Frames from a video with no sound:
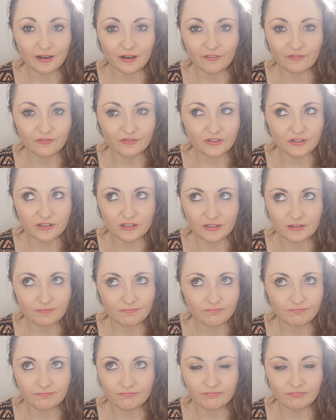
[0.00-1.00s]
I've just,
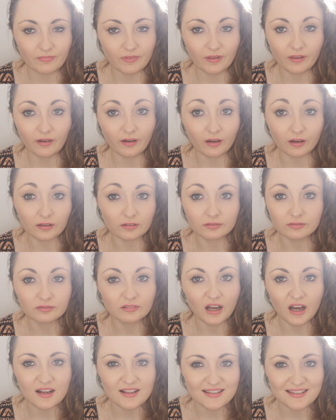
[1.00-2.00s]

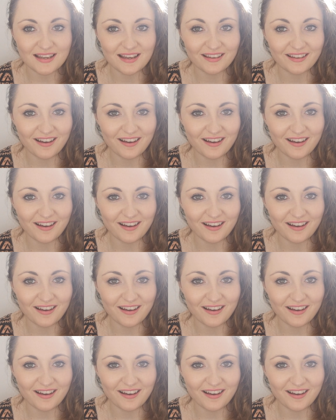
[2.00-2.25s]
I